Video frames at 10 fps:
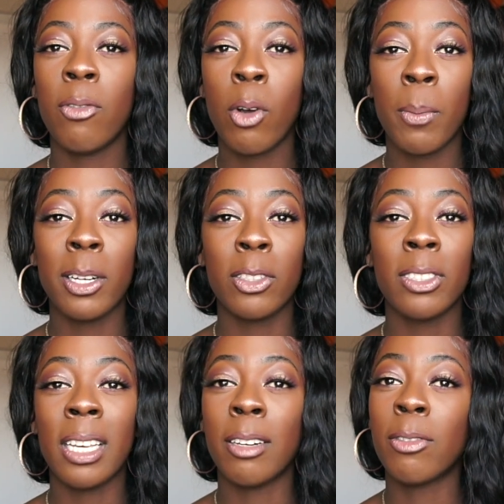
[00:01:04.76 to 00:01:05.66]
4
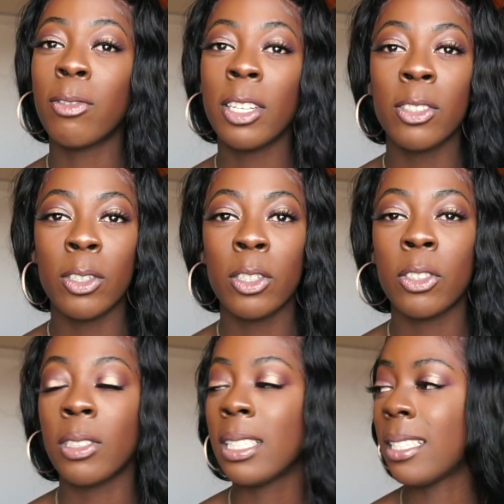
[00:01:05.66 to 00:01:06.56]
bundles and a frontal,
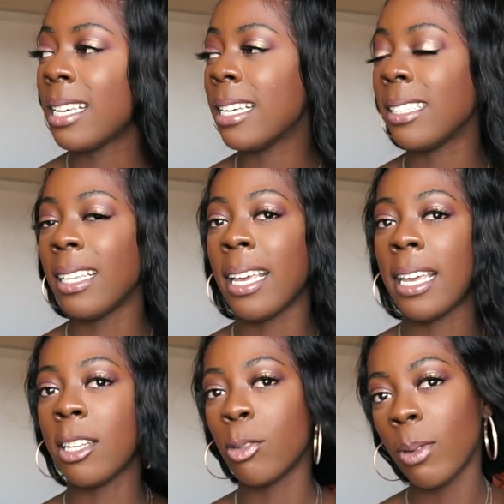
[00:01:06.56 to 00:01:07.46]
so this is
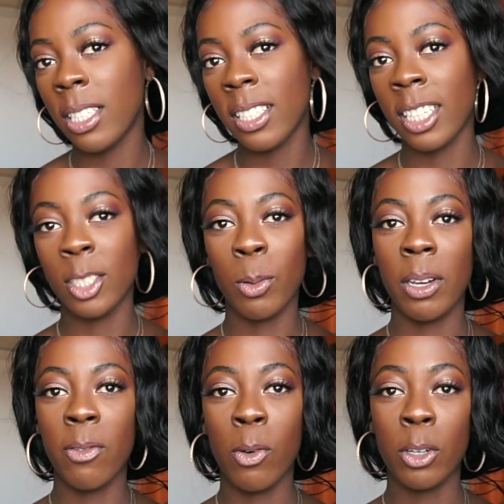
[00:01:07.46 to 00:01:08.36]
a 26,
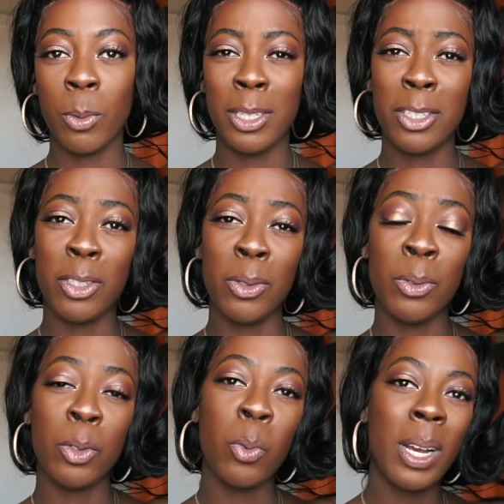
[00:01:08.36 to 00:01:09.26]
24,
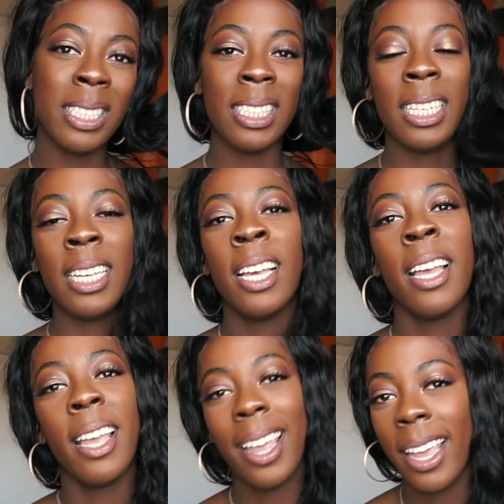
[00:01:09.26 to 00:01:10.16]
22, 20,
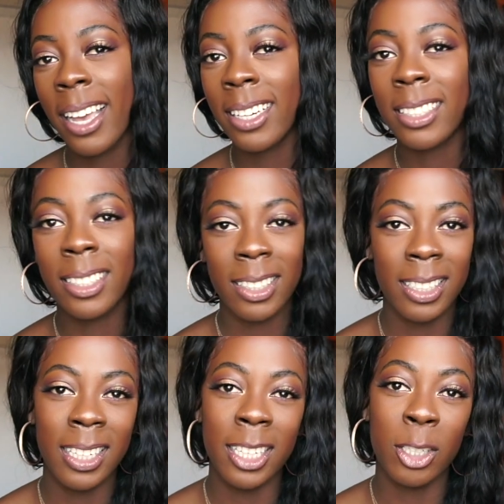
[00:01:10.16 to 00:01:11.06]
and a
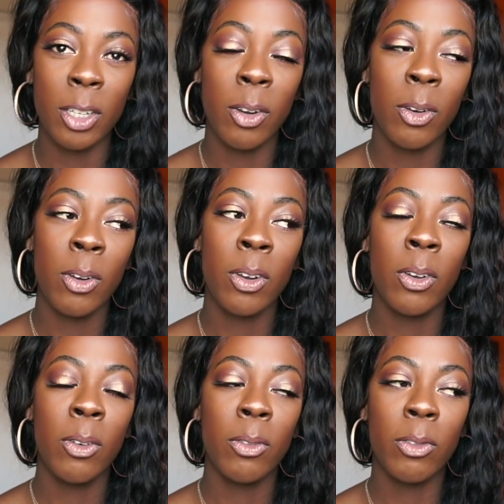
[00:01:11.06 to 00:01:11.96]
16-inch
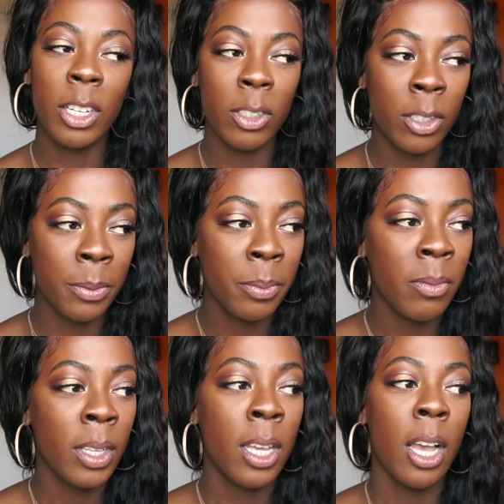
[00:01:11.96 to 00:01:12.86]
frontal.
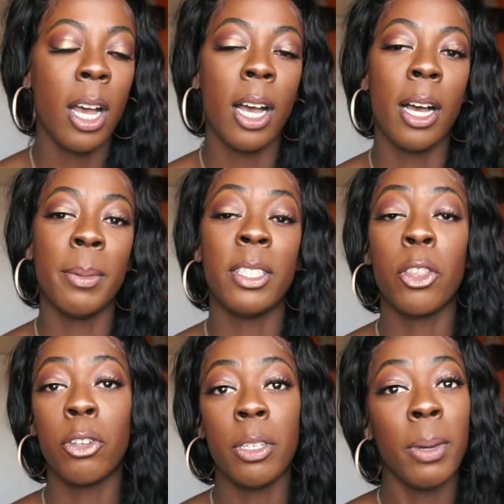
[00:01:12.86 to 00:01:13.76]
It's a
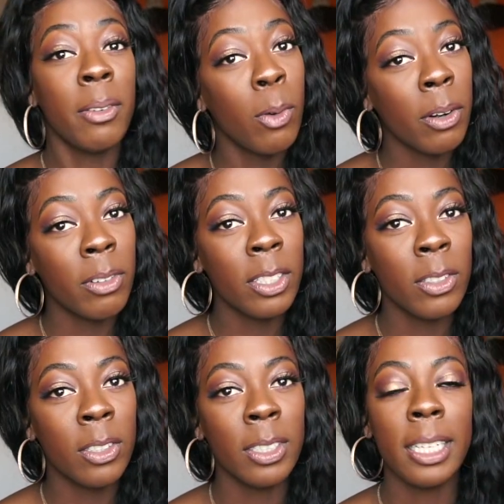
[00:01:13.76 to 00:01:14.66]
13x4
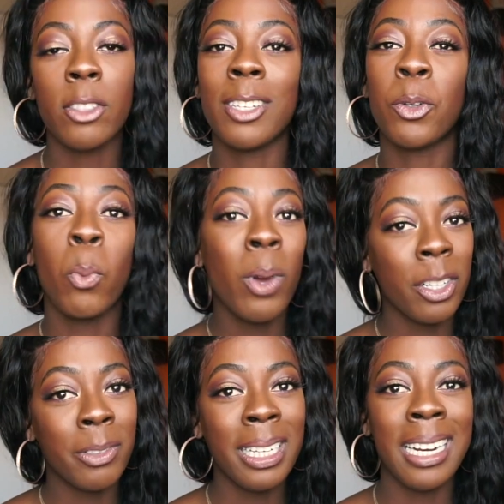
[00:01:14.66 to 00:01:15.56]
frontal, in case you guys are
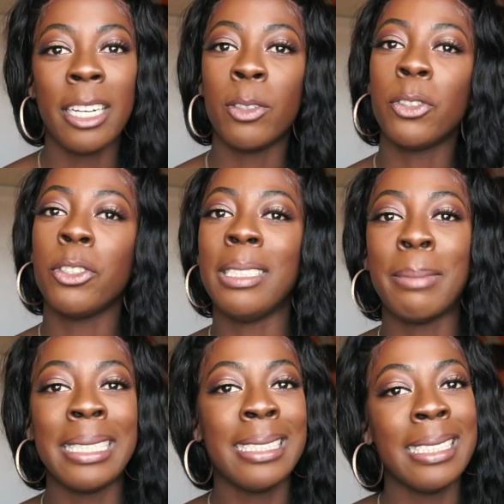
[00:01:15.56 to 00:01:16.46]
wondering. I know
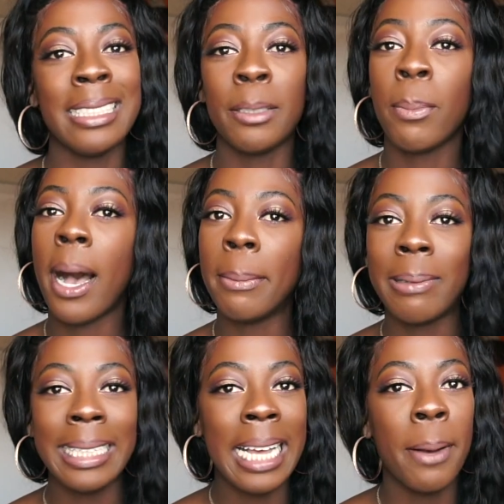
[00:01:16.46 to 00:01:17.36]
13x6 is popping
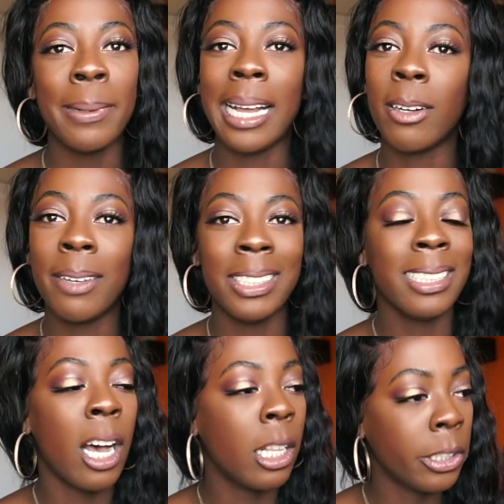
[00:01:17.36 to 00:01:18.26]
right now, but I don't have the
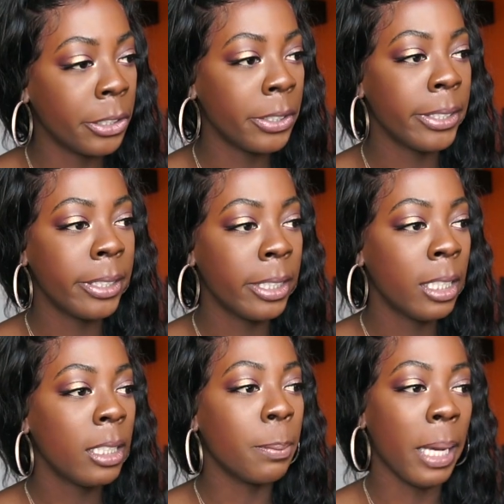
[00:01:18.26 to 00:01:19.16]
dollars
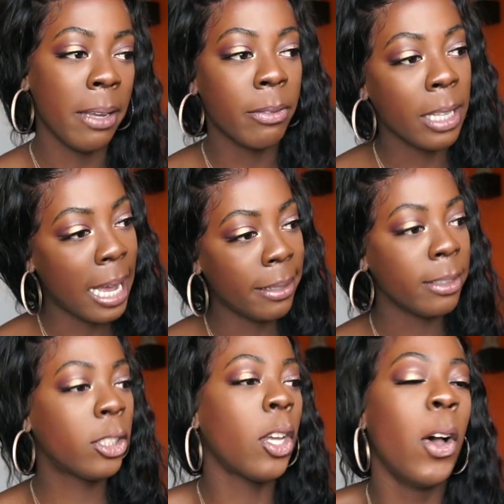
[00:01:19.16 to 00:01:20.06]
to pay for that,
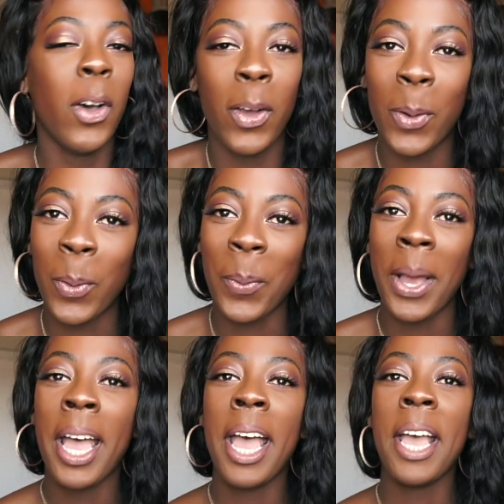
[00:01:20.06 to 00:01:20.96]
so
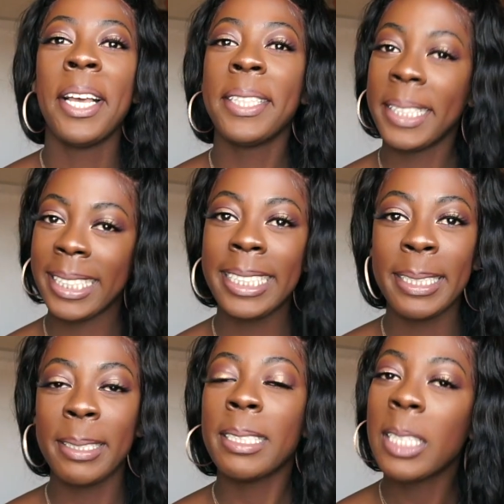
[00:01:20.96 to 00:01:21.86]

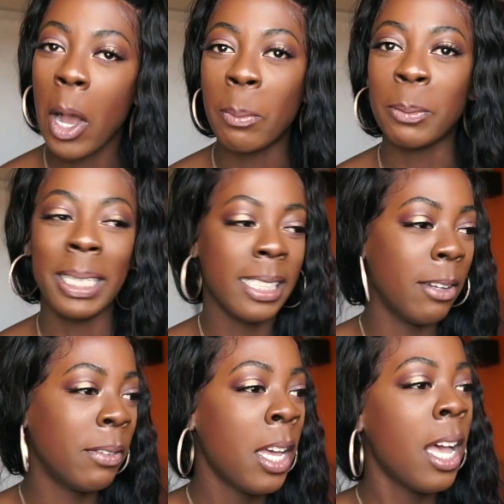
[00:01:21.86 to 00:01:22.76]
humbled
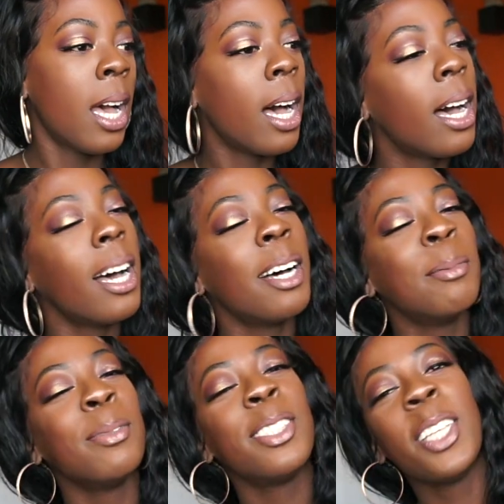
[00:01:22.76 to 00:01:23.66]
myself.
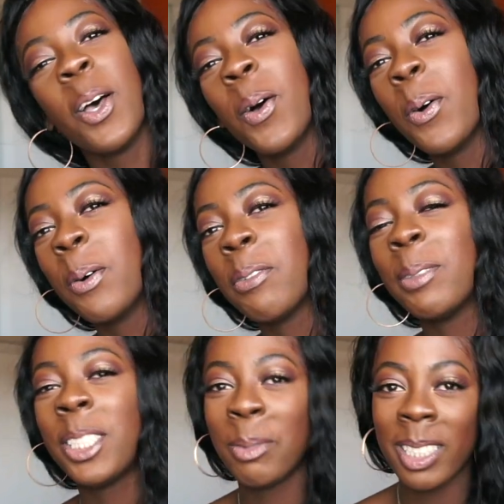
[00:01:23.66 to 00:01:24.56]
So from
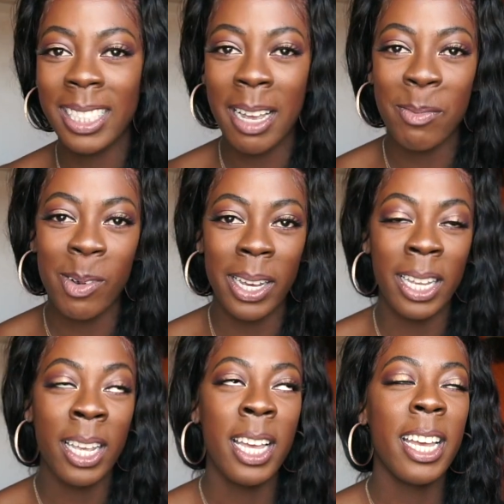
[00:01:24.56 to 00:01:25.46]
a shipping
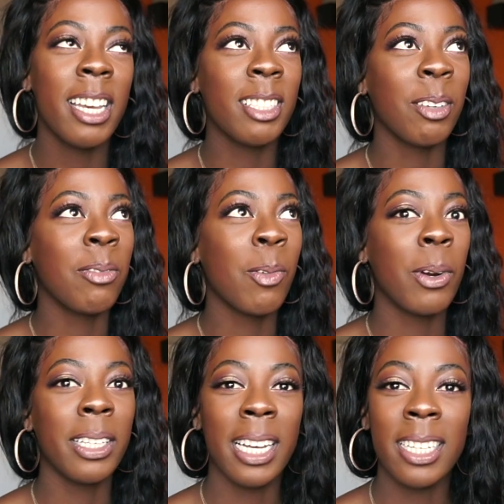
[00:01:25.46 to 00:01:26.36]
standpoint, it took
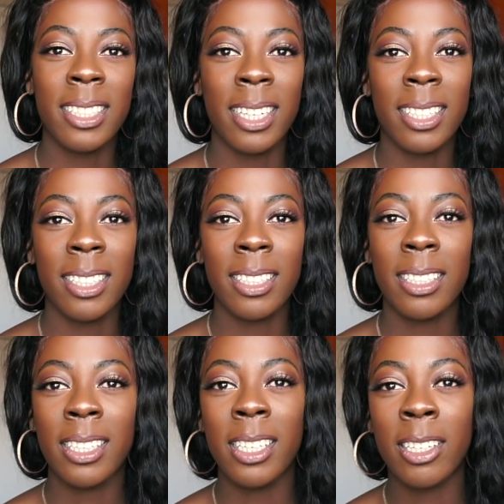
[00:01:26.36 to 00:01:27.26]
4 days to get
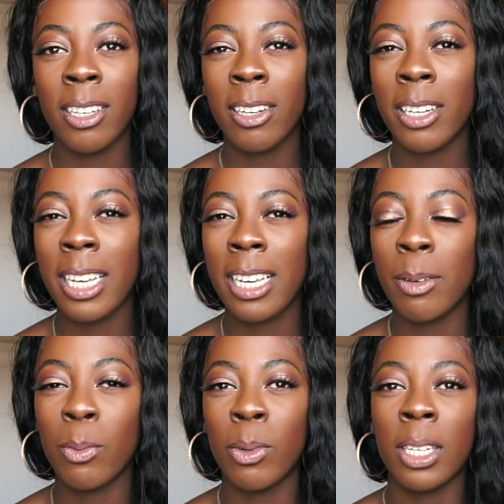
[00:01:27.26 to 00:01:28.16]
here.
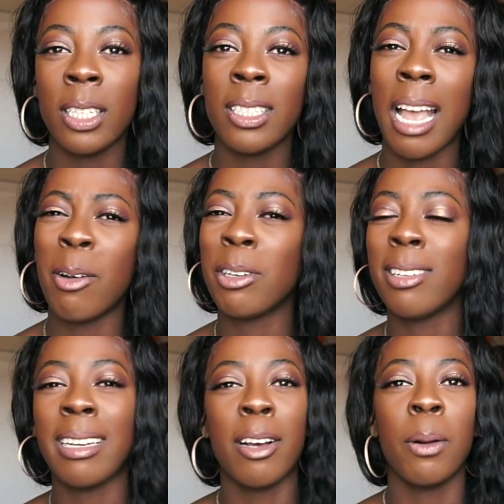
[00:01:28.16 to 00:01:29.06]
I ordered
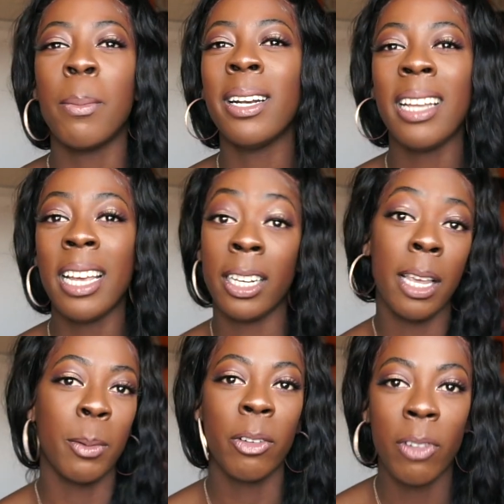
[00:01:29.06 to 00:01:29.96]
it like on a Monday and it
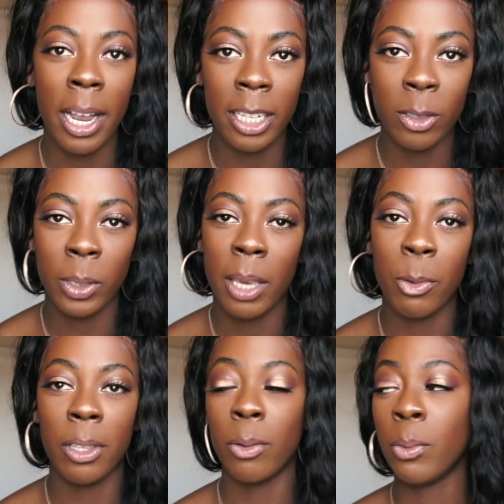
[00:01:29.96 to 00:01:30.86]
came on a Friday, so it came
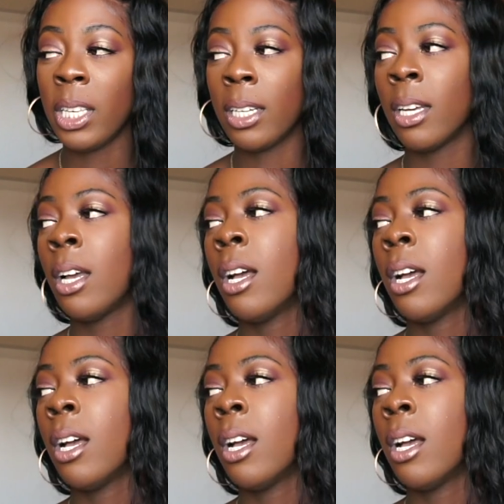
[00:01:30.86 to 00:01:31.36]
within a week,